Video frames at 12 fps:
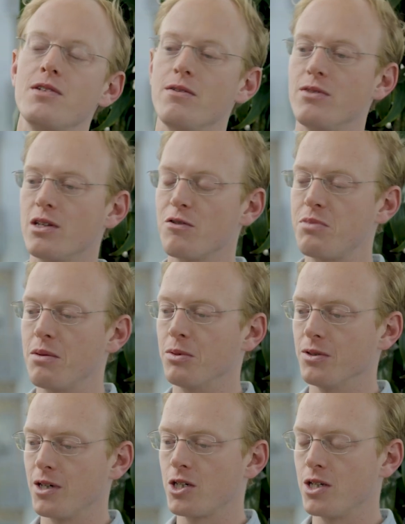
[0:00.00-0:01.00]
if you give
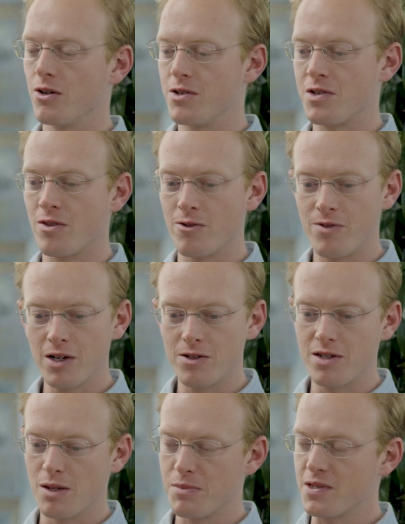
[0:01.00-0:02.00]
people dictionaries at their
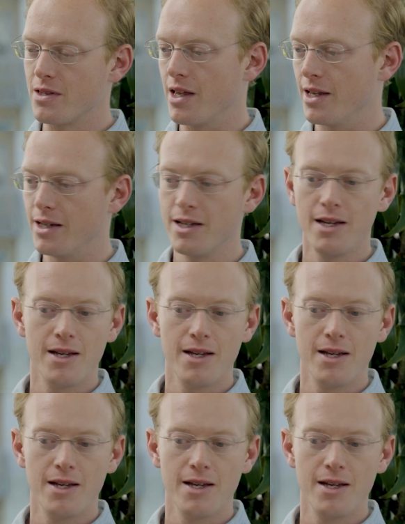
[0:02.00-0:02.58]
fingertips, then